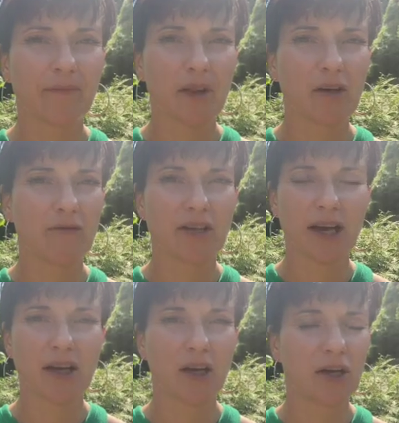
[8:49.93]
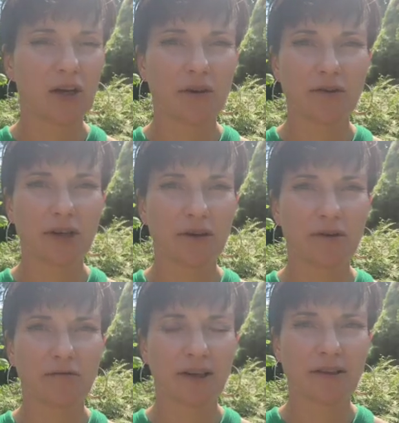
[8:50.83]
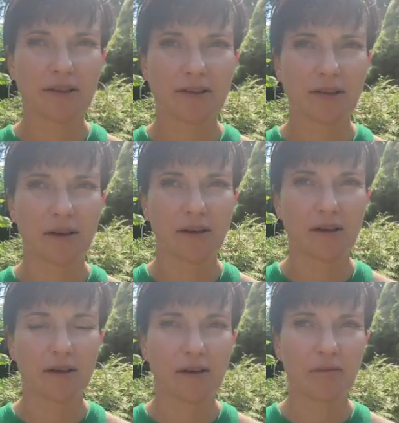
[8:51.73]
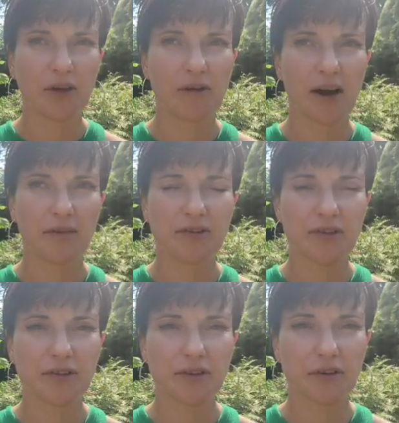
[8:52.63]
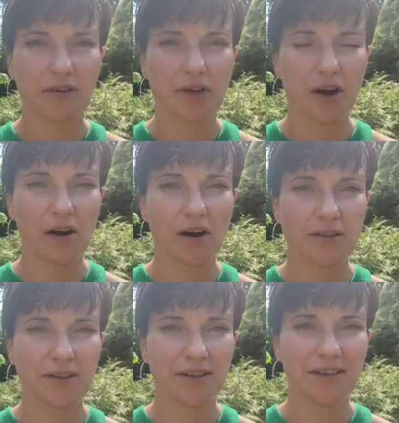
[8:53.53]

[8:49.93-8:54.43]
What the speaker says: You take huge risks, but you have such heart.